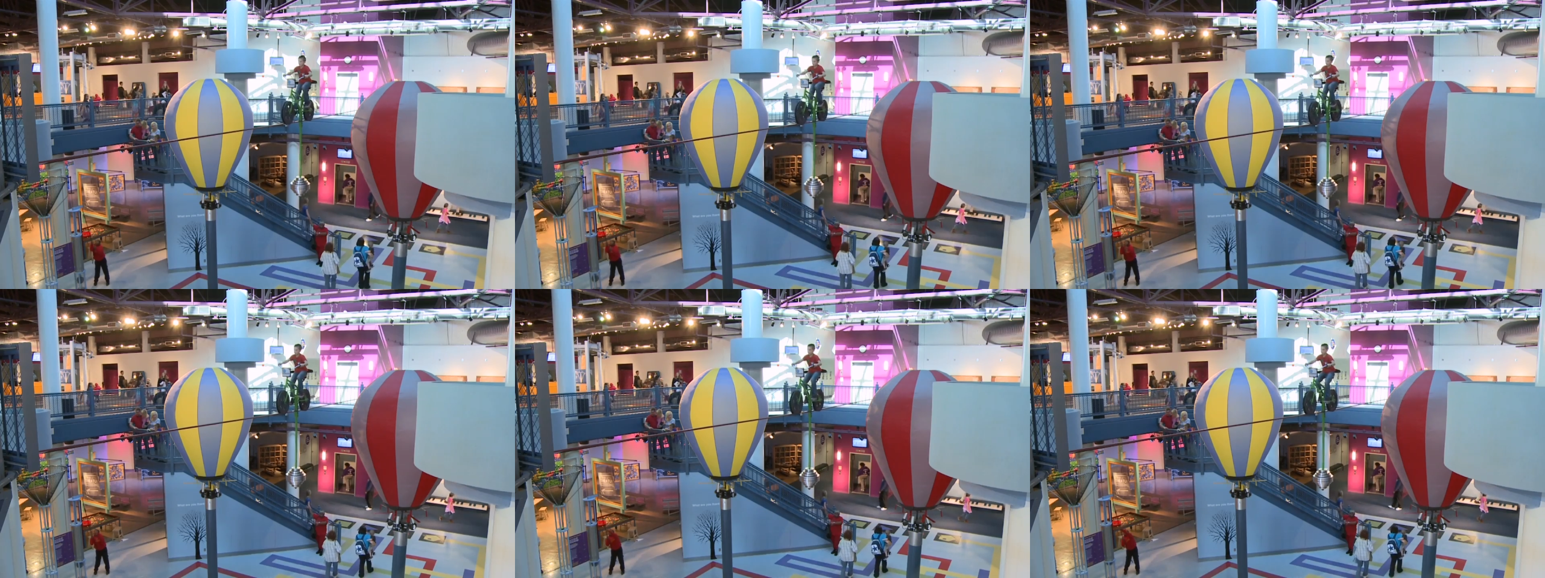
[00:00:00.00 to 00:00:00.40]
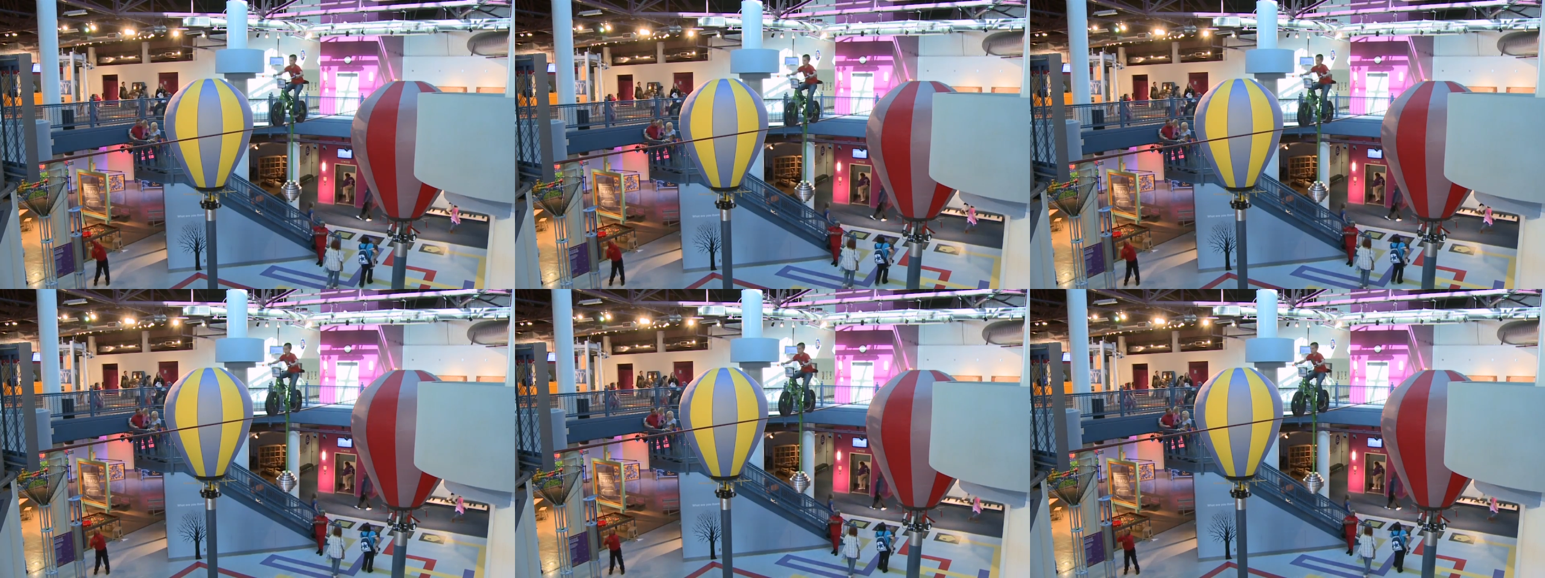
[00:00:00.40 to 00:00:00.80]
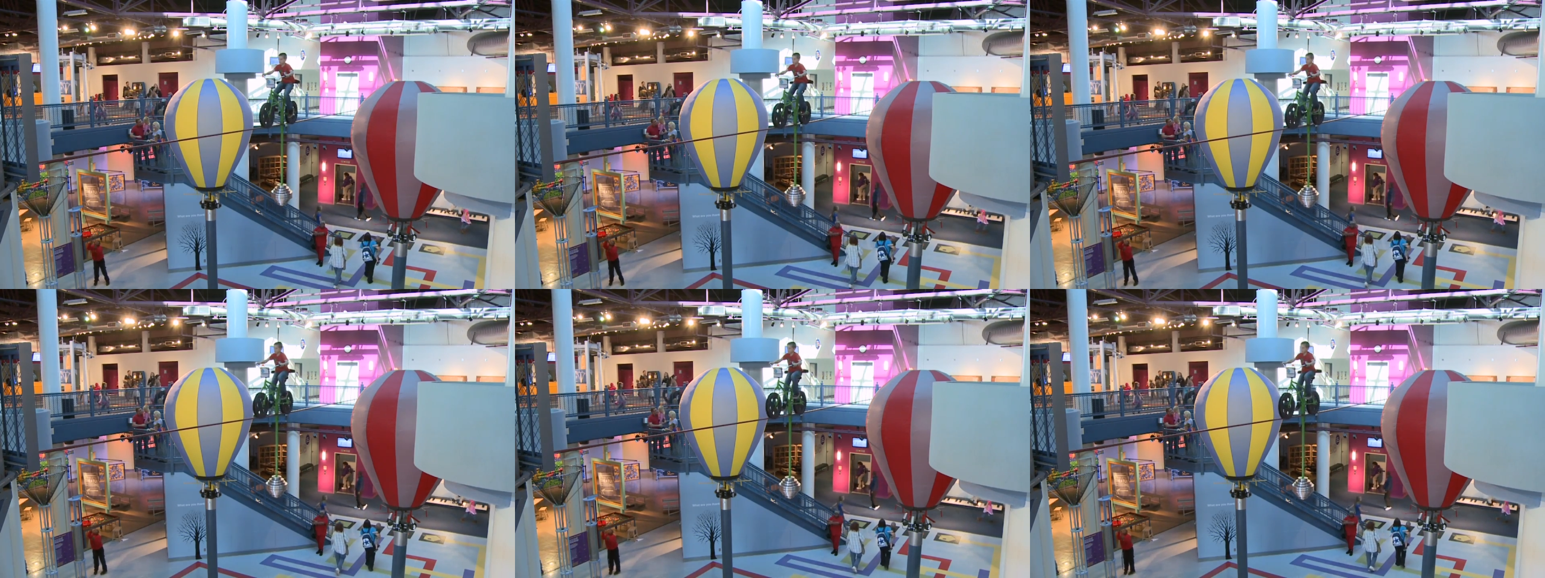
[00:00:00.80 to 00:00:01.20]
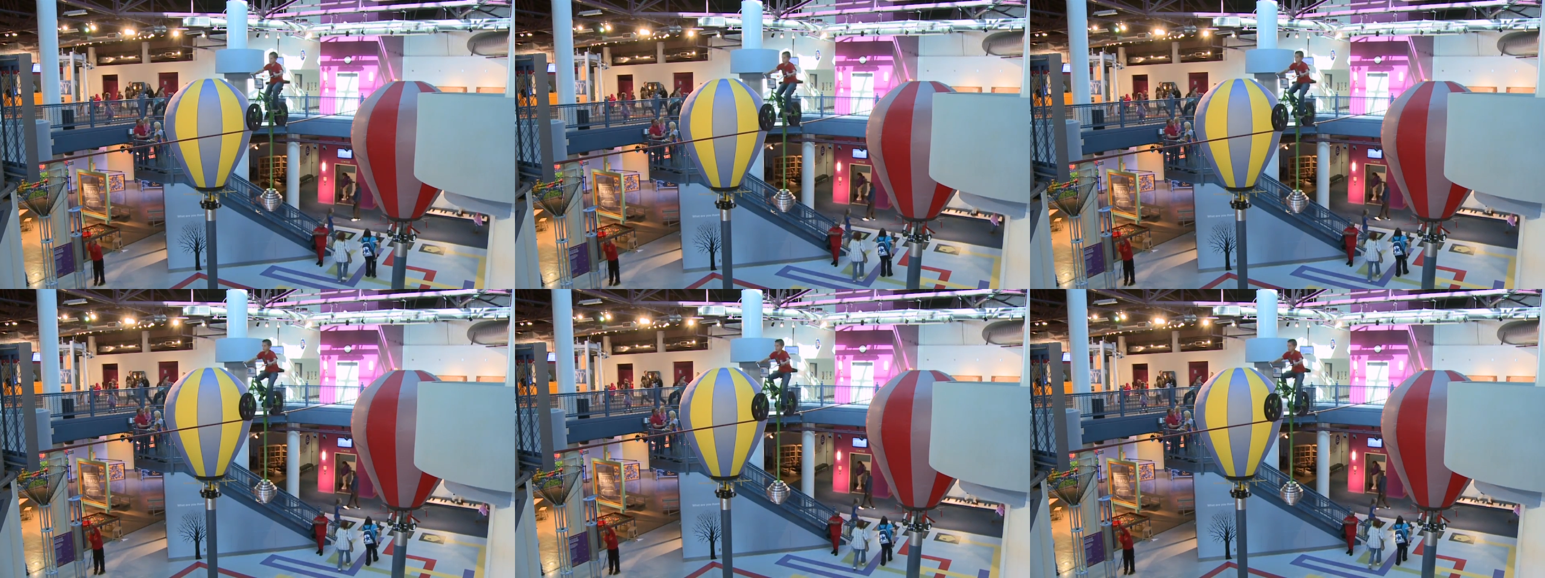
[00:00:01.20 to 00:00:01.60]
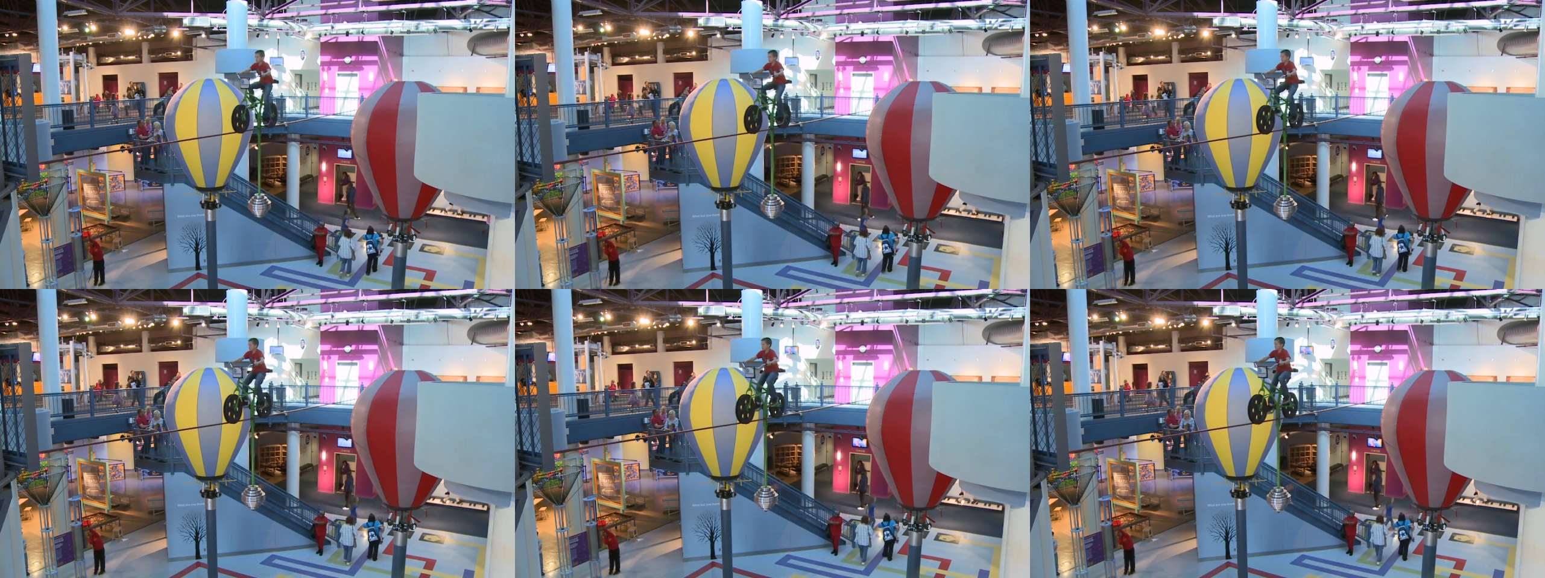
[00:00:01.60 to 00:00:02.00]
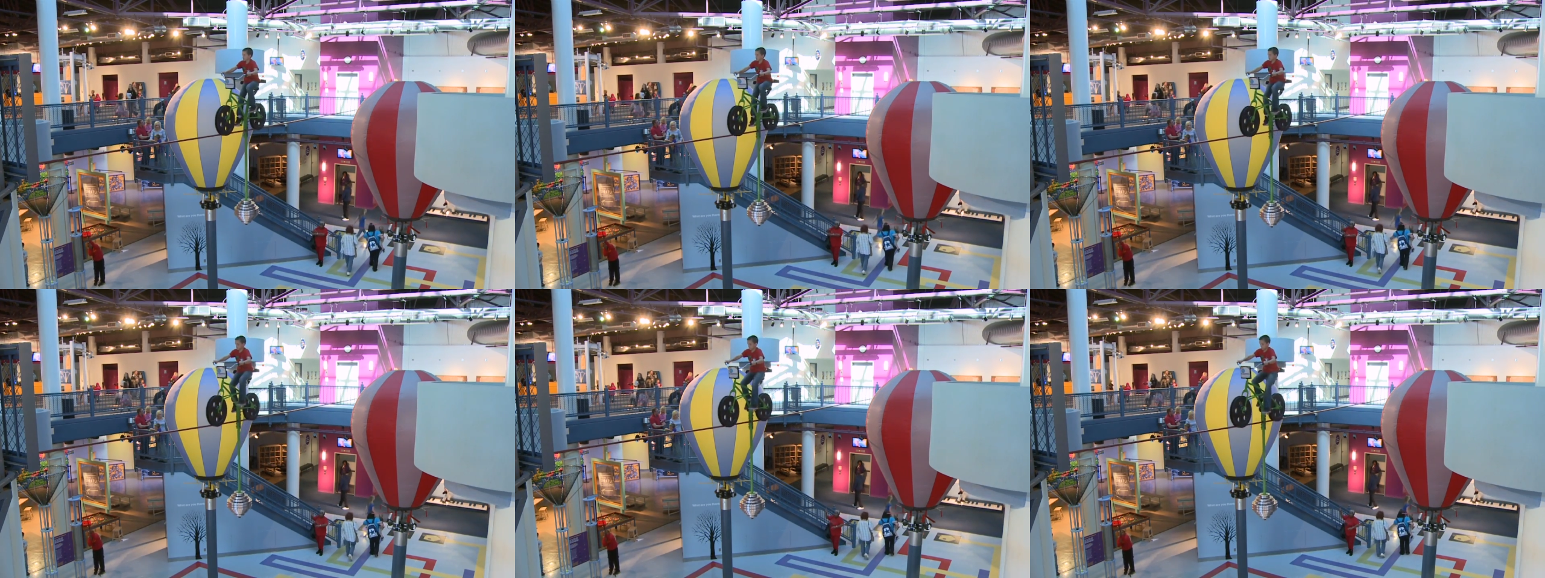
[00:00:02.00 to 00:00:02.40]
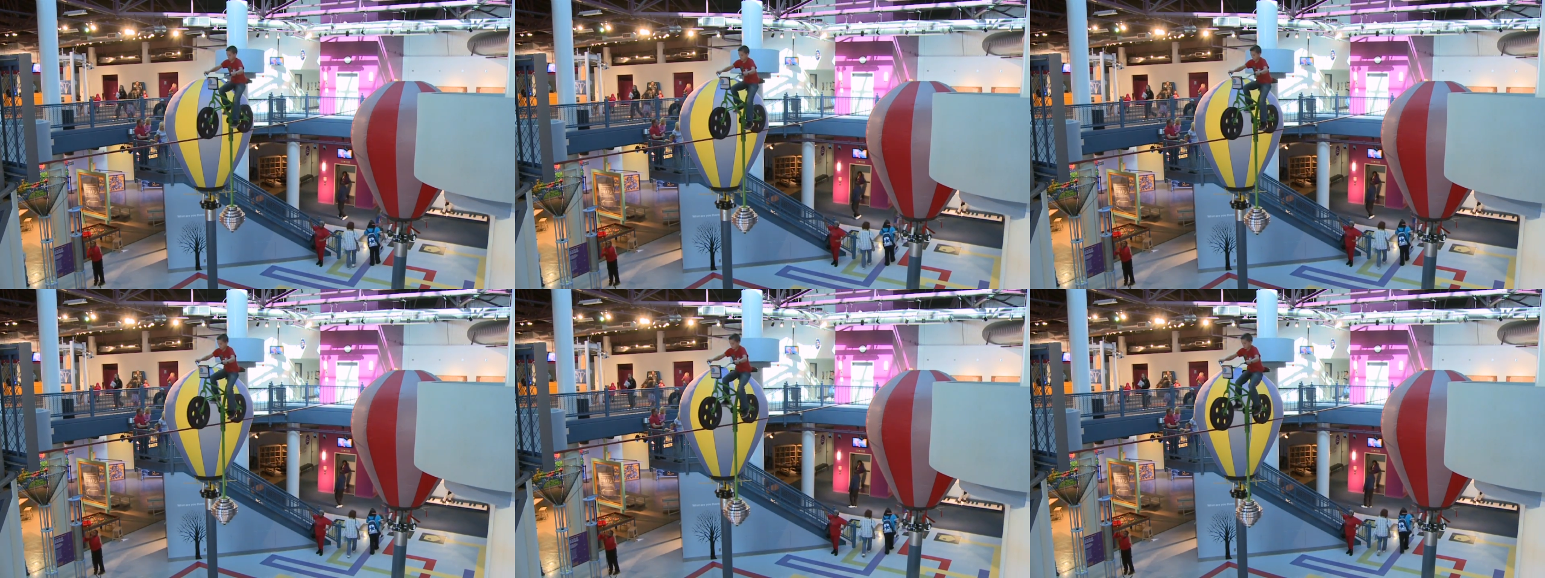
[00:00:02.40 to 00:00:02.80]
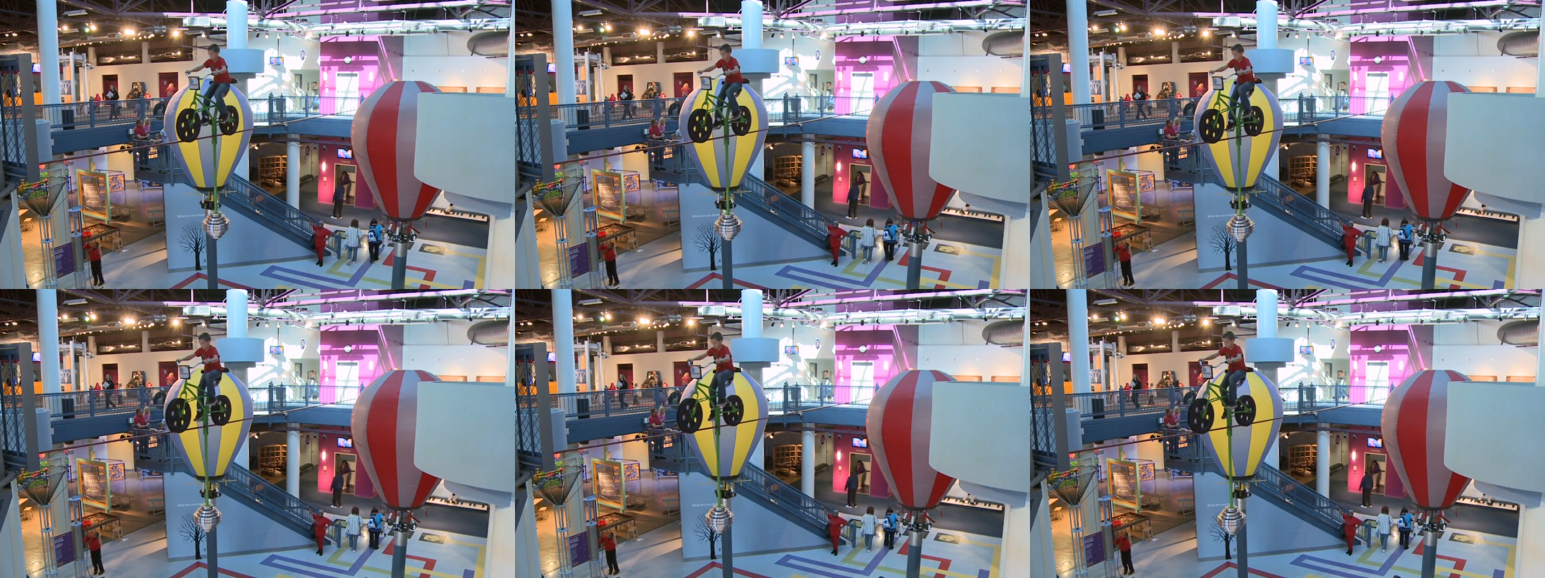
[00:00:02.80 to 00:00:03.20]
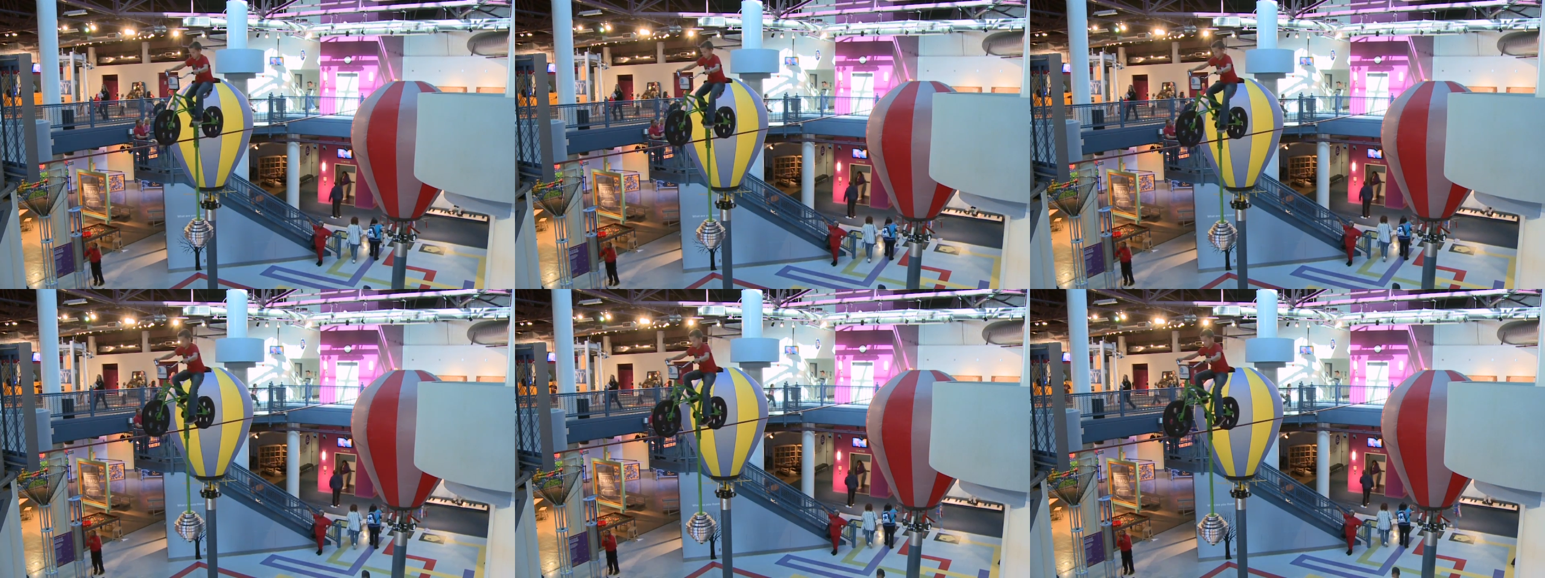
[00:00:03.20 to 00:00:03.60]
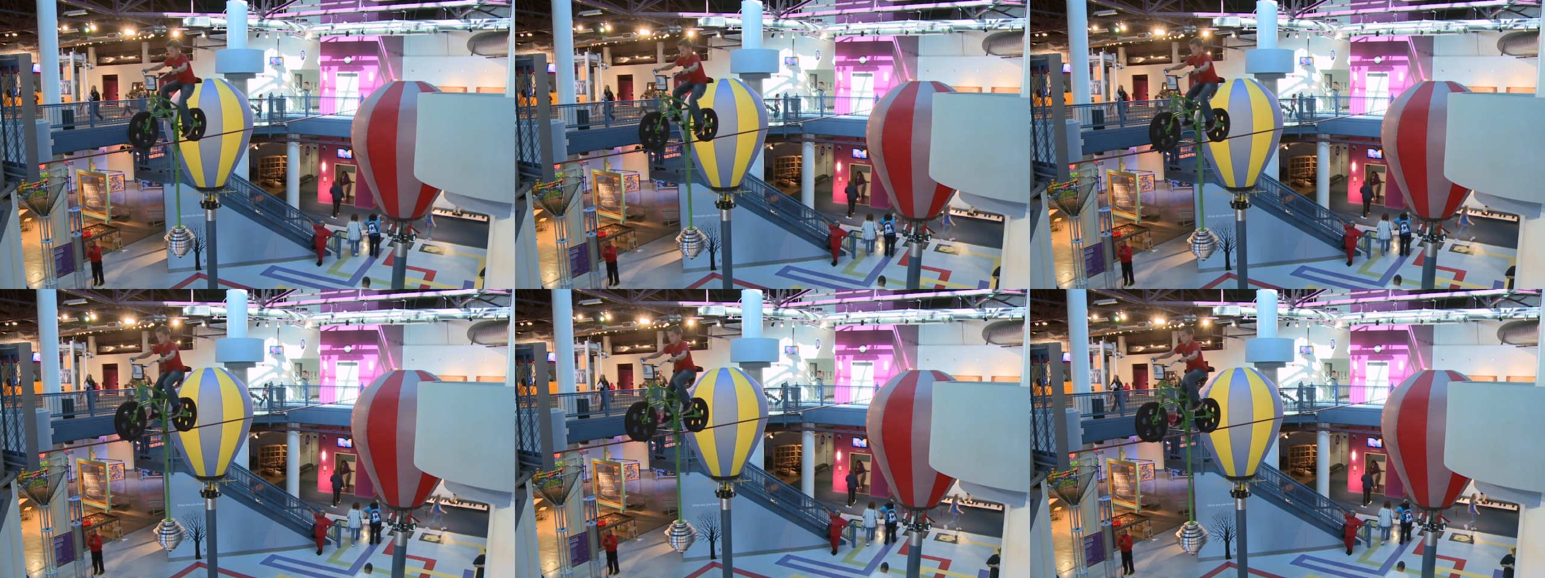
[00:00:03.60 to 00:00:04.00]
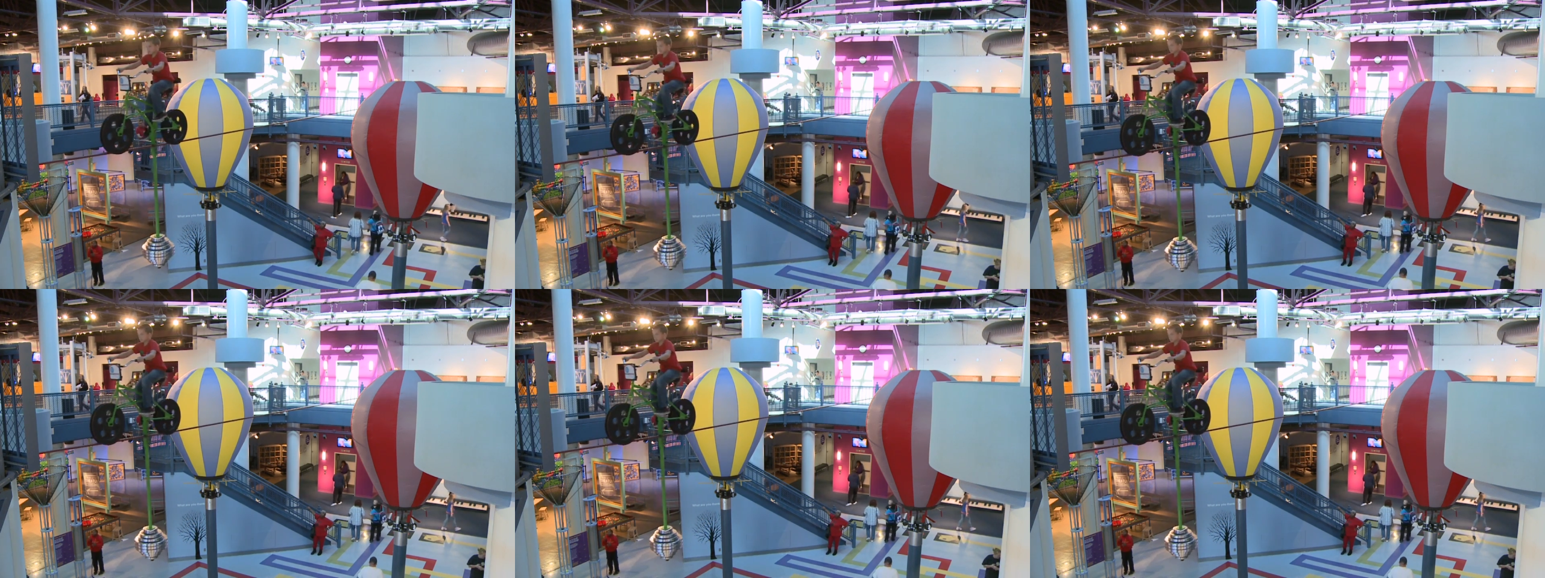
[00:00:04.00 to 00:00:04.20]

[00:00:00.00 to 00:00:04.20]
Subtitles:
Nobody's mouth can be seen.